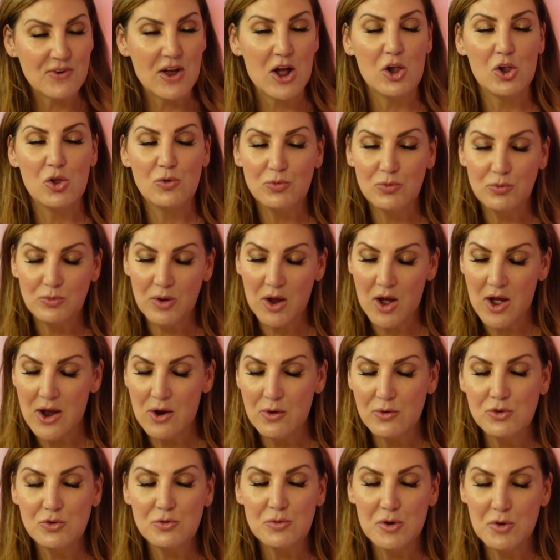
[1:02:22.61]
I
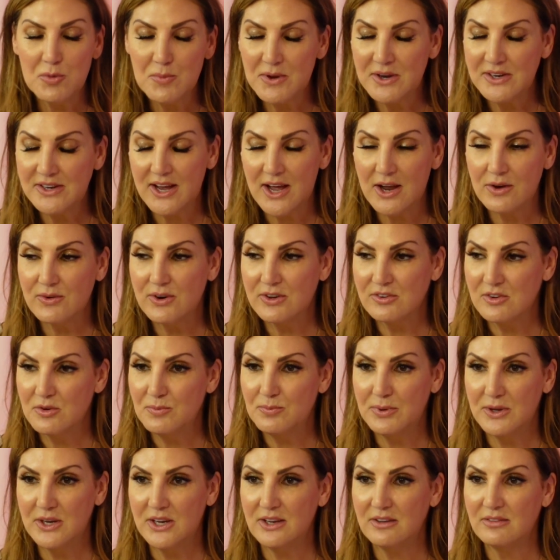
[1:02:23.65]
always remember my dad, rest in
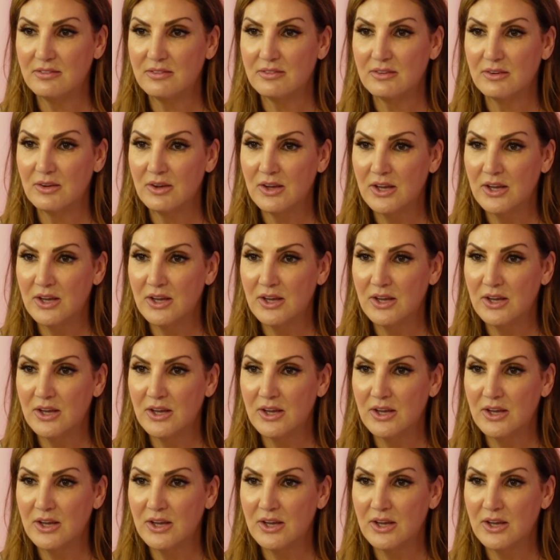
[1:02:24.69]
peace.